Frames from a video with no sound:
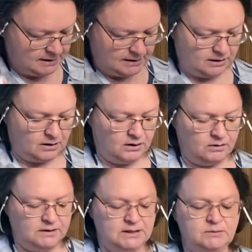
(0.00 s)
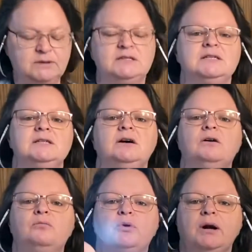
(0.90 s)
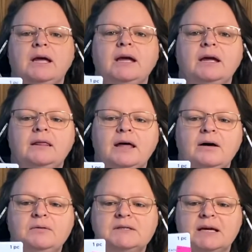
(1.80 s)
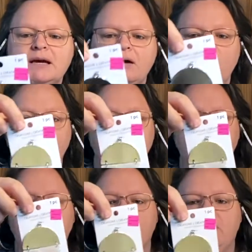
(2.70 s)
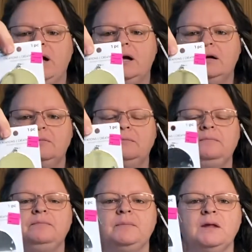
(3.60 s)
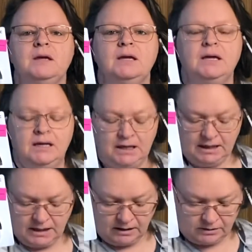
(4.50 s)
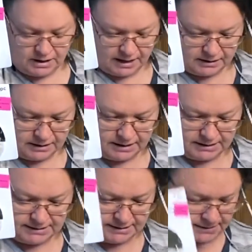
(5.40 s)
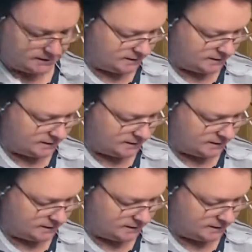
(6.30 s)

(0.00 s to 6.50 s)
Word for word: Oh, and this one's so pretty. That one's like got white on the bottom. Another necklace.